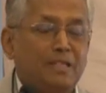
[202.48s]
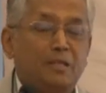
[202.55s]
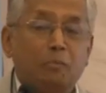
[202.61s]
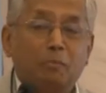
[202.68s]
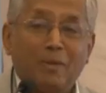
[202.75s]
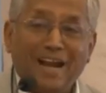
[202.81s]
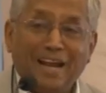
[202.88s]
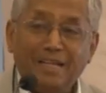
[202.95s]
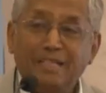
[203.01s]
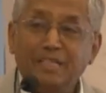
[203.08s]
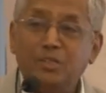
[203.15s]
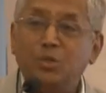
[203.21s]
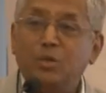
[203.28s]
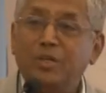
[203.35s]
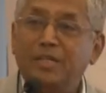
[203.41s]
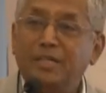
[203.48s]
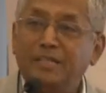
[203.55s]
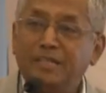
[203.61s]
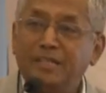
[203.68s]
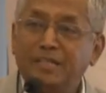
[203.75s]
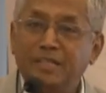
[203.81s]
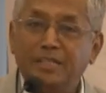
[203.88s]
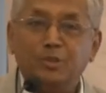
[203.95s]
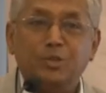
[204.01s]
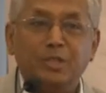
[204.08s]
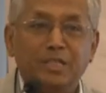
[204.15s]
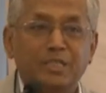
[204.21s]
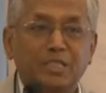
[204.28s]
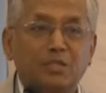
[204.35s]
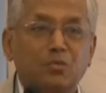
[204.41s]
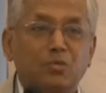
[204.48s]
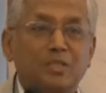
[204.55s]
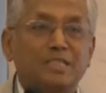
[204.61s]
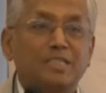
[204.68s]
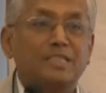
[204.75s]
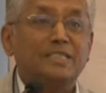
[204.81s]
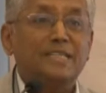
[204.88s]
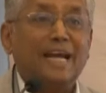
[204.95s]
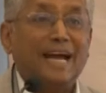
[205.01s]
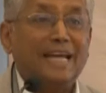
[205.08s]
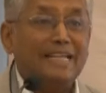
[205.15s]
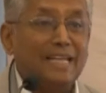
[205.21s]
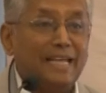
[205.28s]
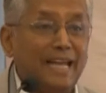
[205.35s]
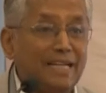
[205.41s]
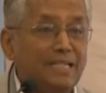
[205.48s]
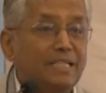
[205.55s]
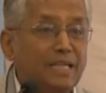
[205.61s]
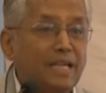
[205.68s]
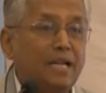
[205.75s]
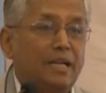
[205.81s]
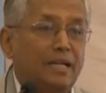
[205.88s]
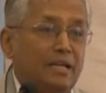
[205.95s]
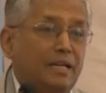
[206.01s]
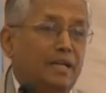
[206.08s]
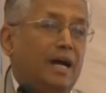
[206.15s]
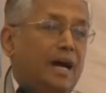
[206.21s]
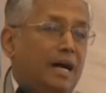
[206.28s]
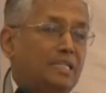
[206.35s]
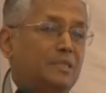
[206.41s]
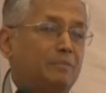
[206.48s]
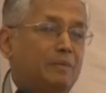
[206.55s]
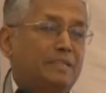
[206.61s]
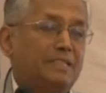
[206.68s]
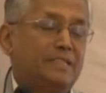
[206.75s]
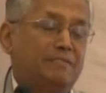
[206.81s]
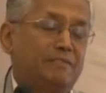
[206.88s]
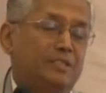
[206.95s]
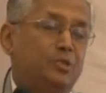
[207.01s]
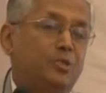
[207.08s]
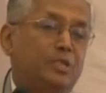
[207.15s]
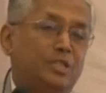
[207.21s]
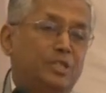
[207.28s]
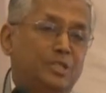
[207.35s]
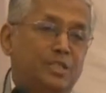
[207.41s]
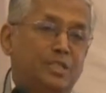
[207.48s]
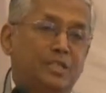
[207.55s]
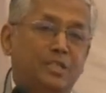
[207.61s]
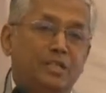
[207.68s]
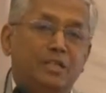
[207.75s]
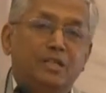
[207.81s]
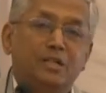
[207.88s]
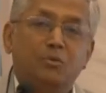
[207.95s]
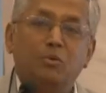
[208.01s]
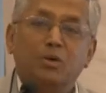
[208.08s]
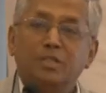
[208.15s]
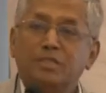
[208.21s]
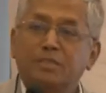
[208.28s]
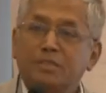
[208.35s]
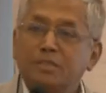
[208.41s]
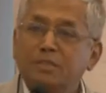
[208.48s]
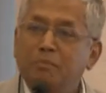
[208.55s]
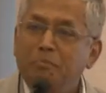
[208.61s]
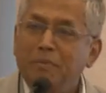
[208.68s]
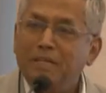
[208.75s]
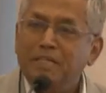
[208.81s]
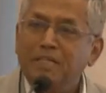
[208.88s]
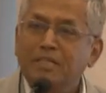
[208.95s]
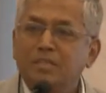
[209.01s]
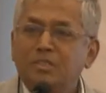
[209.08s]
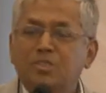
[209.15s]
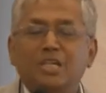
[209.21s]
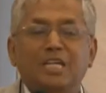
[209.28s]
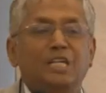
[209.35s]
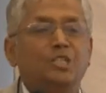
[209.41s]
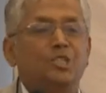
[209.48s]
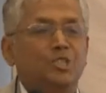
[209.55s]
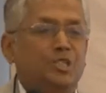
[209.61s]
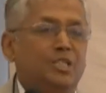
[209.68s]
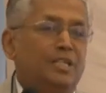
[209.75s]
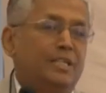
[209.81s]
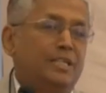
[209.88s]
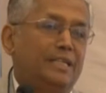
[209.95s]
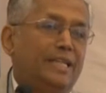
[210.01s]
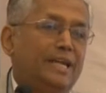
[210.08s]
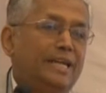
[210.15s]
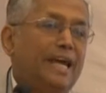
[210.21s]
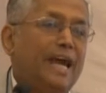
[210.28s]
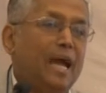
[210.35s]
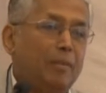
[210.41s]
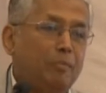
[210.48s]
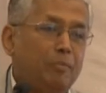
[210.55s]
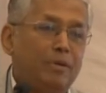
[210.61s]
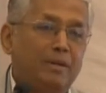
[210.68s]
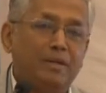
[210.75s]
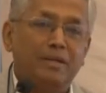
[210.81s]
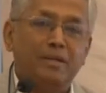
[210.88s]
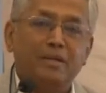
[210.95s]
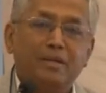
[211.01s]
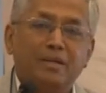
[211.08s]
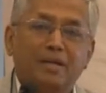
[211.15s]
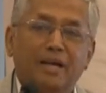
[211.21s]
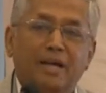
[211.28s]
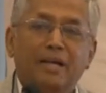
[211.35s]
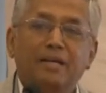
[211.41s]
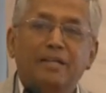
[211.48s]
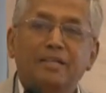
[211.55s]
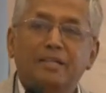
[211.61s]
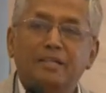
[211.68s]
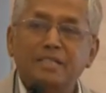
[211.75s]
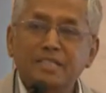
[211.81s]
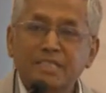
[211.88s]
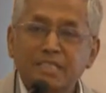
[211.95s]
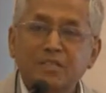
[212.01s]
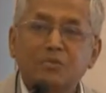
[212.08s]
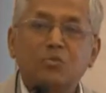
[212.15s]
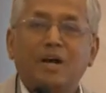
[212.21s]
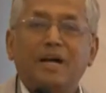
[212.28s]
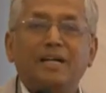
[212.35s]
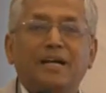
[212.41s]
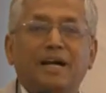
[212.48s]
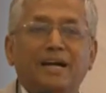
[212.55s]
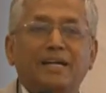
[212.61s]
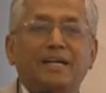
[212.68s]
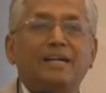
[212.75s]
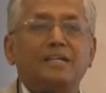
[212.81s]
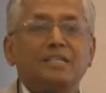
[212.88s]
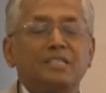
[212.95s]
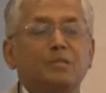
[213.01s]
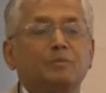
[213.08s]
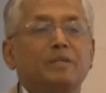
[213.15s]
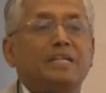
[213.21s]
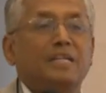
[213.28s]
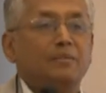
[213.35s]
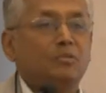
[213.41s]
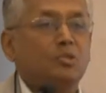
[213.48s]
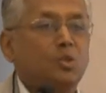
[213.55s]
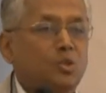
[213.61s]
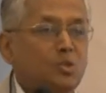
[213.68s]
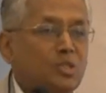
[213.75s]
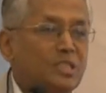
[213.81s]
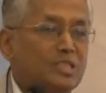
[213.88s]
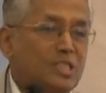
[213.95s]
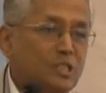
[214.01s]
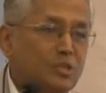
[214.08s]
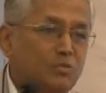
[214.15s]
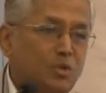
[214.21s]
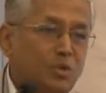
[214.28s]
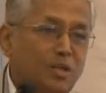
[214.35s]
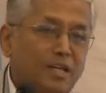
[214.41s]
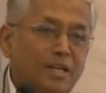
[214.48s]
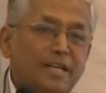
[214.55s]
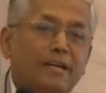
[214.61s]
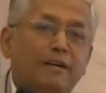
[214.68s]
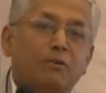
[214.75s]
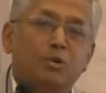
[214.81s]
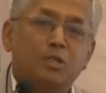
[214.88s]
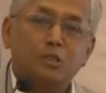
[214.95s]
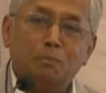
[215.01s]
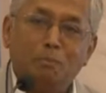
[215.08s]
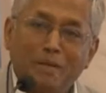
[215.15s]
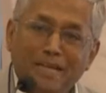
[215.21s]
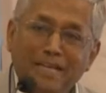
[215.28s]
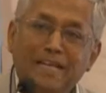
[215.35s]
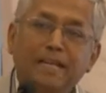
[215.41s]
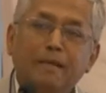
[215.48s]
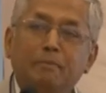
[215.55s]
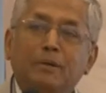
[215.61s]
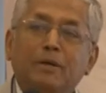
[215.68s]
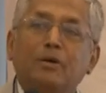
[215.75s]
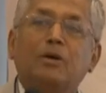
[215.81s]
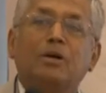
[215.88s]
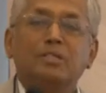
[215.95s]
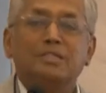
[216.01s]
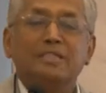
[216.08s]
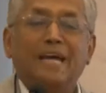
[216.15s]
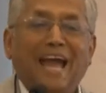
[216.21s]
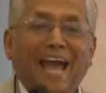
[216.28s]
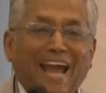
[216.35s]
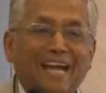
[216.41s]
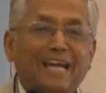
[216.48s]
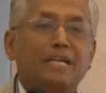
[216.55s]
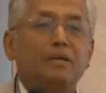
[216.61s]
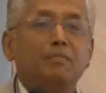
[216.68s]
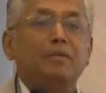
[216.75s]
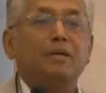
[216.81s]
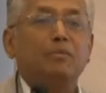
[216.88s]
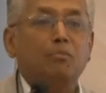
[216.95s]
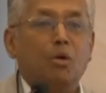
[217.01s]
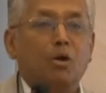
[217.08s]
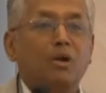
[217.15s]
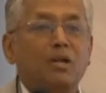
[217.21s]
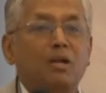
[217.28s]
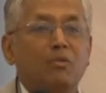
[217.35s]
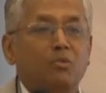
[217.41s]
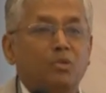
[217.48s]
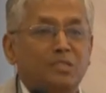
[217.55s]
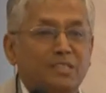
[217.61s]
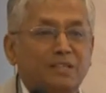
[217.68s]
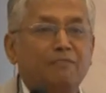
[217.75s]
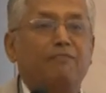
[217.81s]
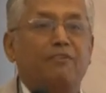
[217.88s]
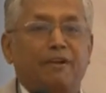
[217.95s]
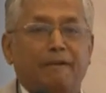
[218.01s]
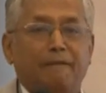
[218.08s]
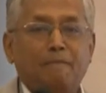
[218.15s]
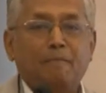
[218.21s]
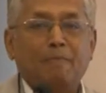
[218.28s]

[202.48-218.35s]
The practice-oriented education versus the analytical aspects of education was the big change that happened and the reason why IITs became so successful was mainly because the academic model was different.